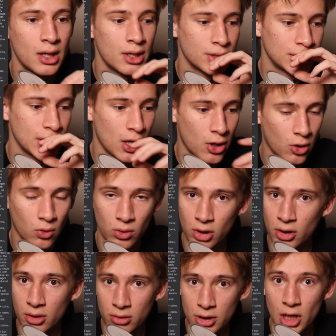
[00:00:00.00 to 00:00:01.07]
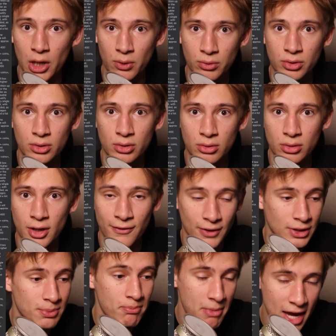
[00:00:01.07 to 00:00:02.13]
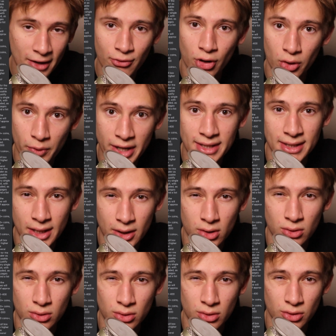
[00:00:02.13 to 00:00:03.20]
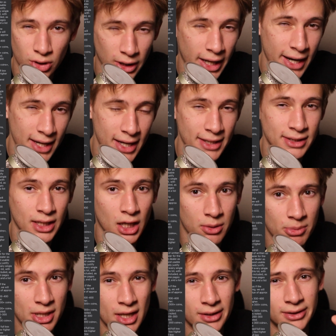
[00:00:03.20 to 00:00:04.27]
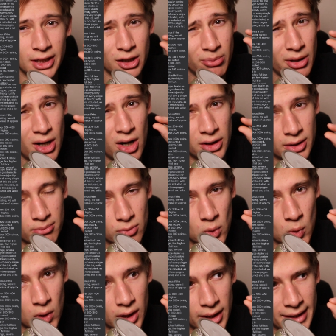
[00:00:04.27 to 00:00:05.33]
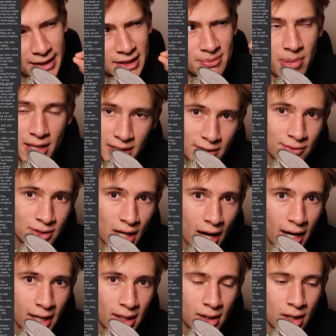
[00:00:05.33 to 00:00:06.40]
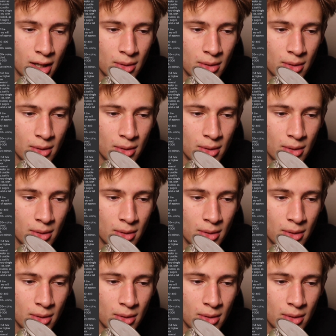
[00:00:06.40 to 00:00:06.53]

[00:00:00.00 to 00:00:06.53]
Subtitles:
So, you know, if it's made for a retail client, it's going to be a little bit on the more expensive side